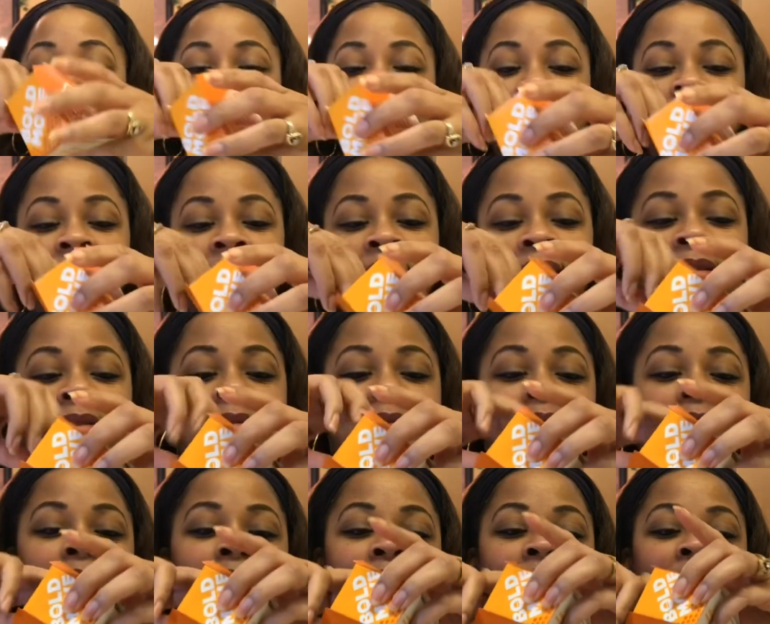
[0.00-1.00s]

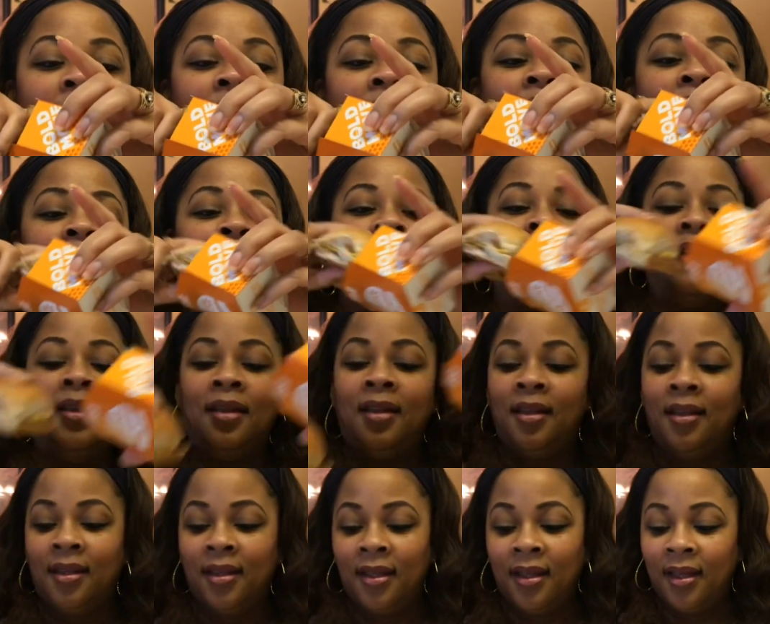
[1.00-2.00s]
So
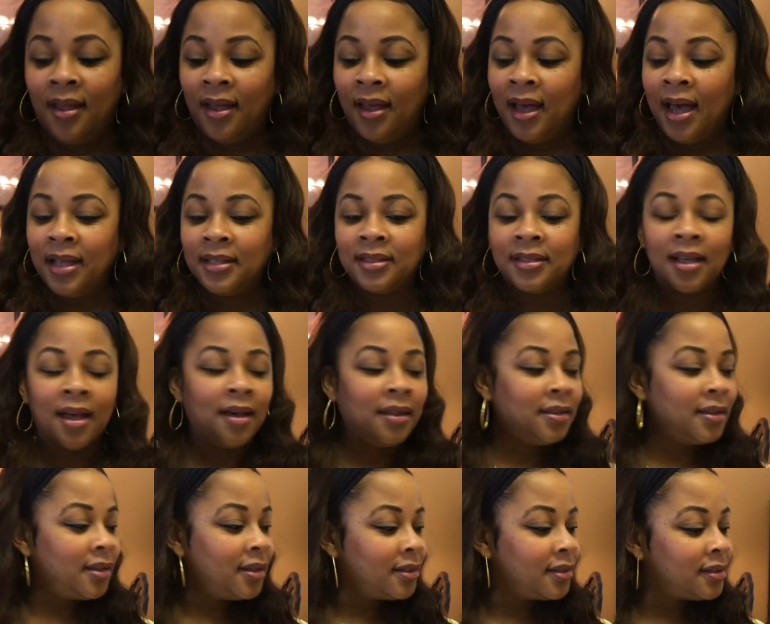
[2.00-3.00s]
I saw
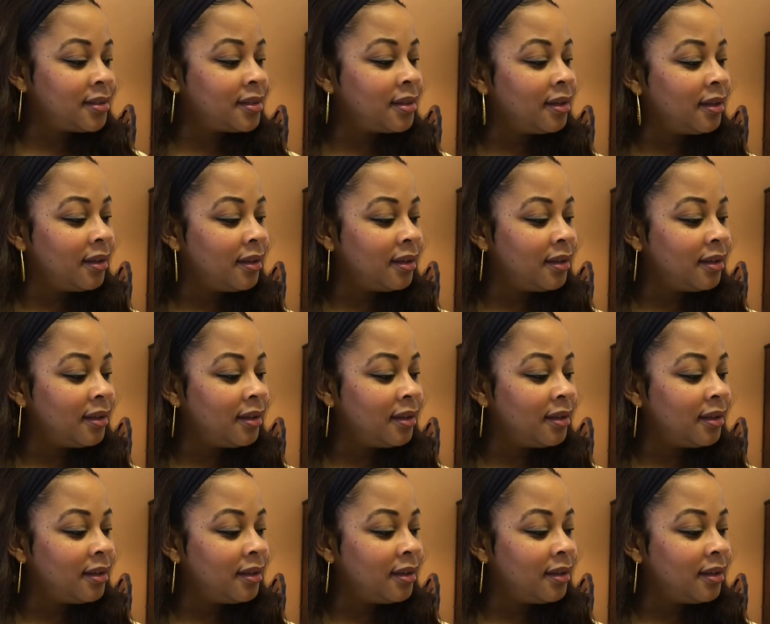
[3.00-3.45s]
this